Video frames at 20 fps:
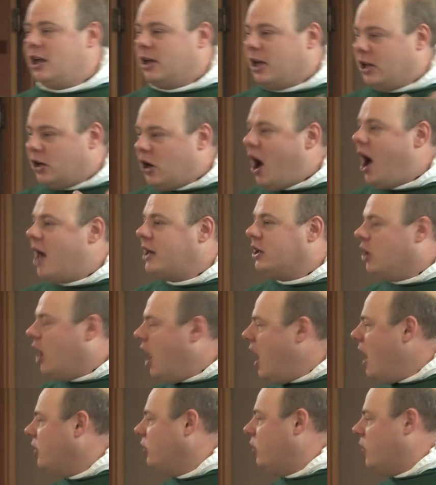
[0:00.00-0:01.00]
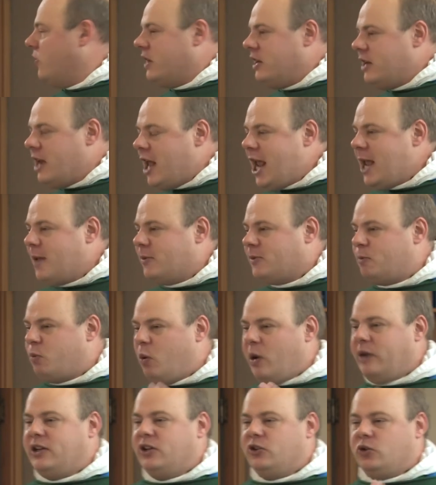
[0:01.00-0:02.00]
And on and on go the names,
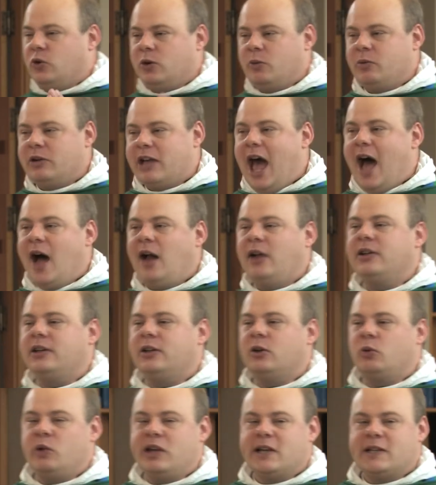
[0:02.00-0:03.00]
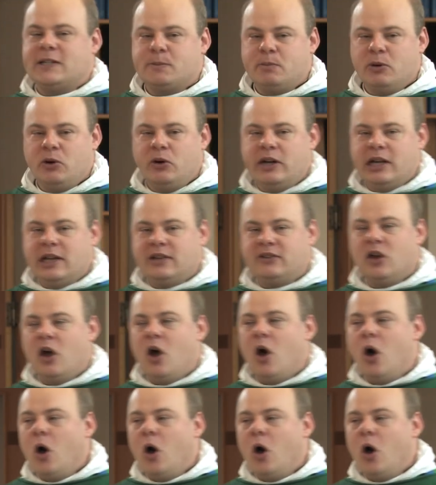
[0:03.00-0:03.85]
pointing toward a reality that we experience